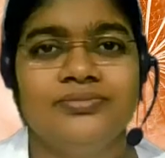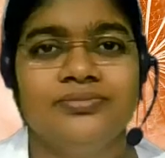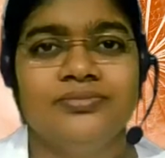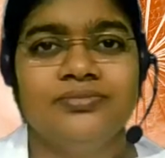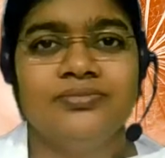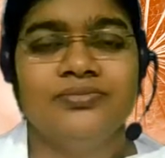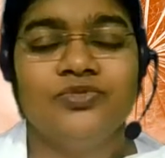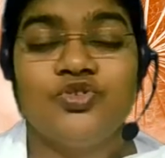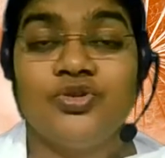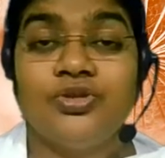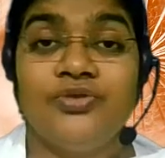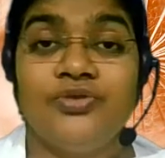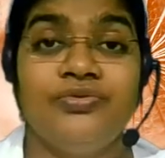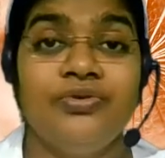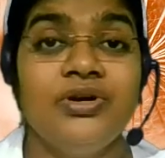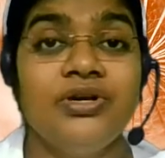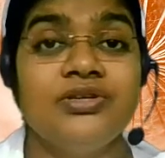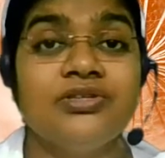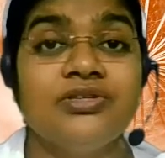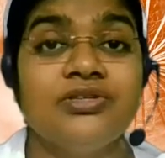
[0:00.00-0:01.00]
So, the
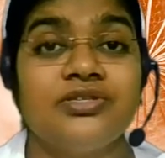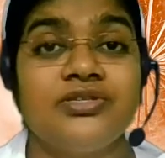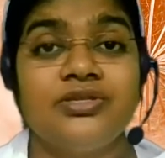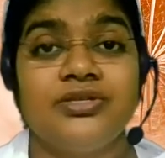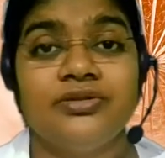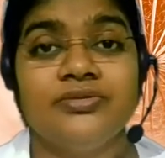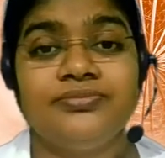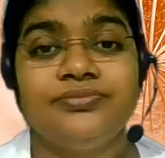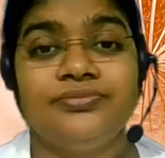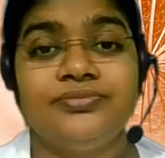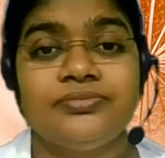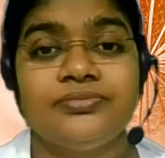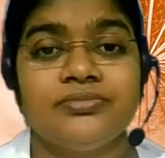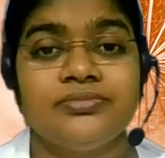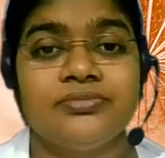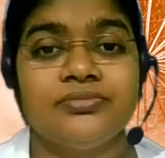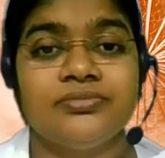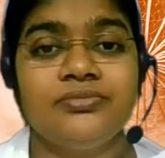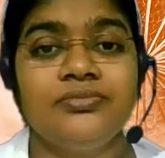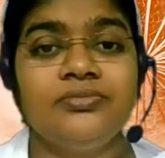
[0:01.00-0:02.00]
first,
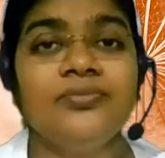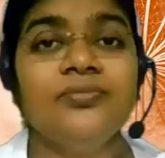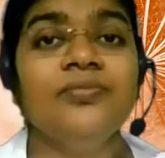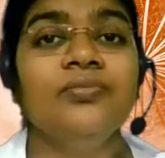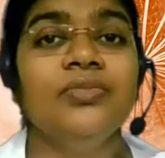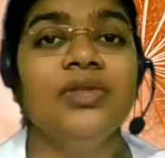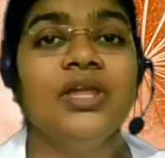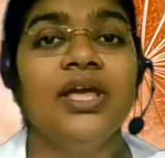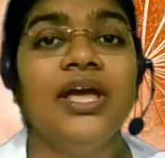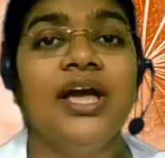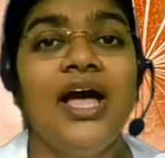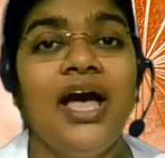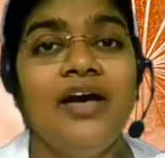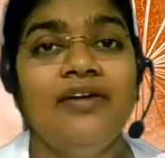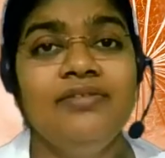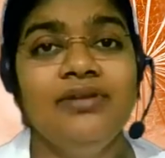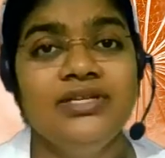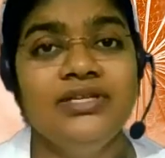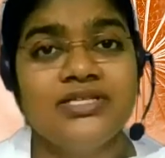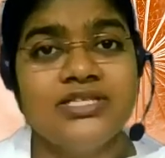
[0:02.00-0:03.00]
having
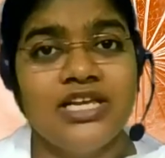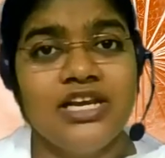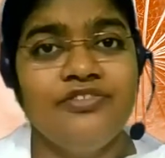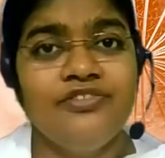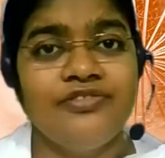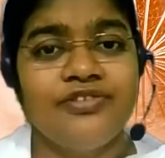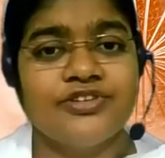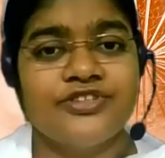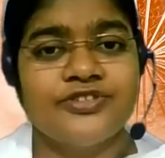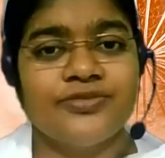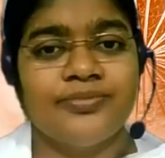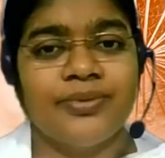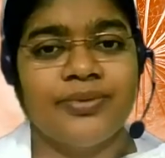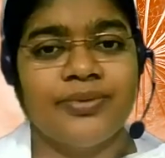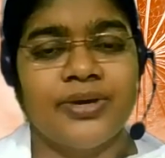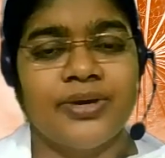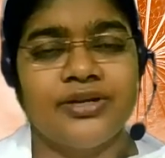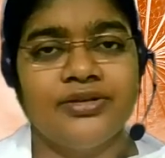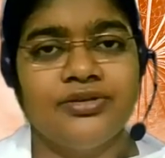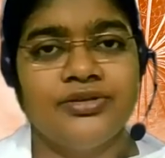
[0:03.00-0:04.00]
self
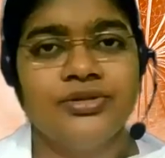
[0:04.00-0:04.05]
respect